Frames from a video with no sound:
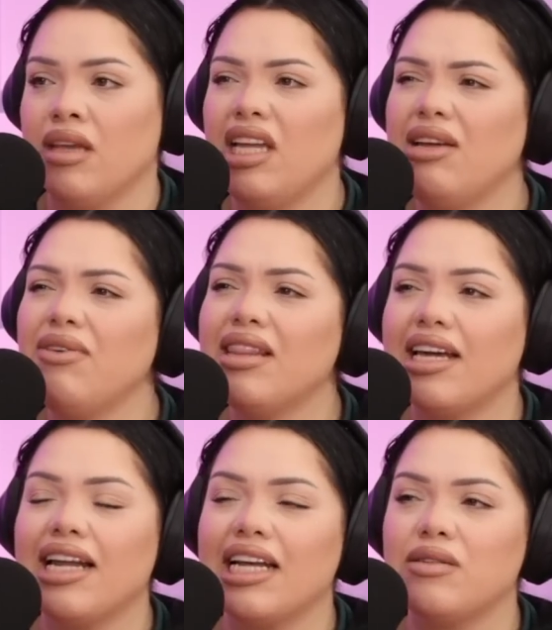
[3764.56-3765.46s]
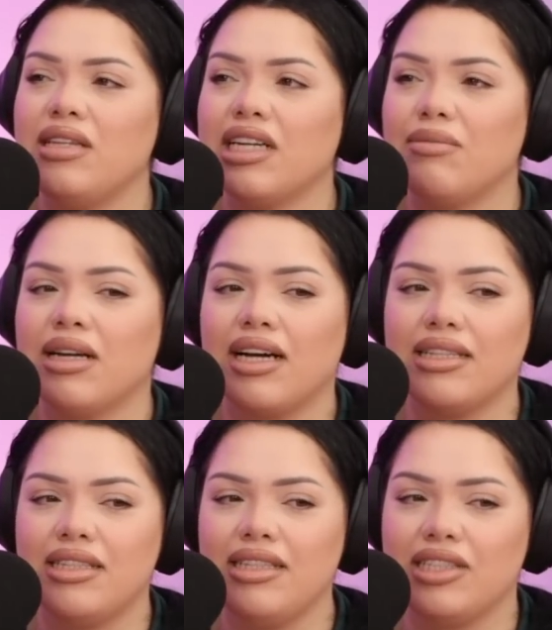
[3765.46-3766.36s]
And even then, I like to think I'm like,
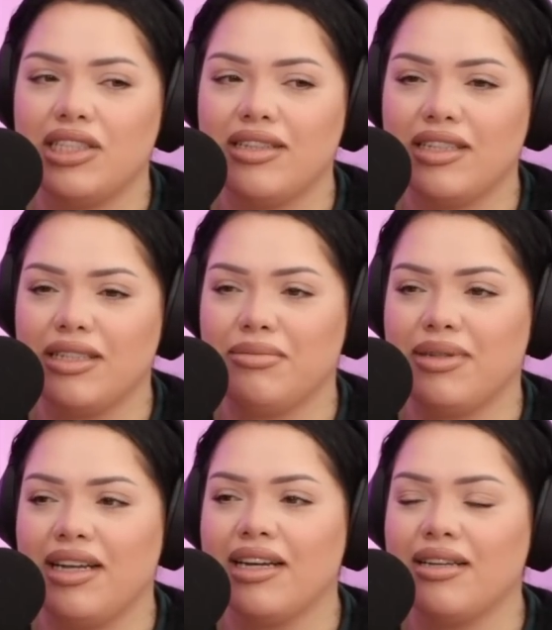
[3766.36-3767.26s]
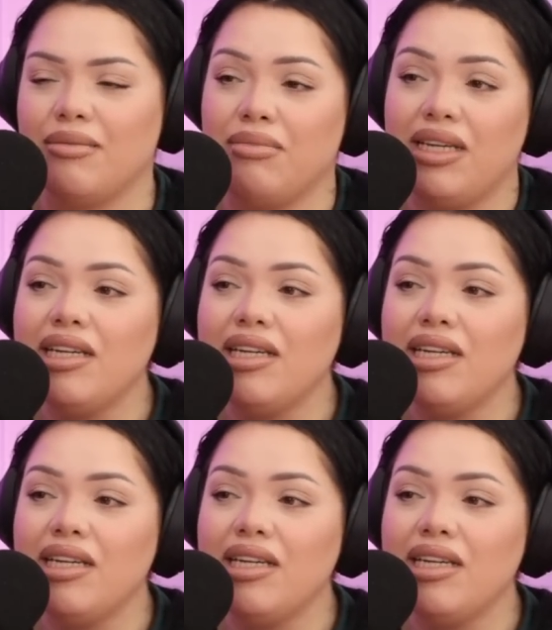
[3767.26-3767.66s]
I didn't cheat on him, but like me,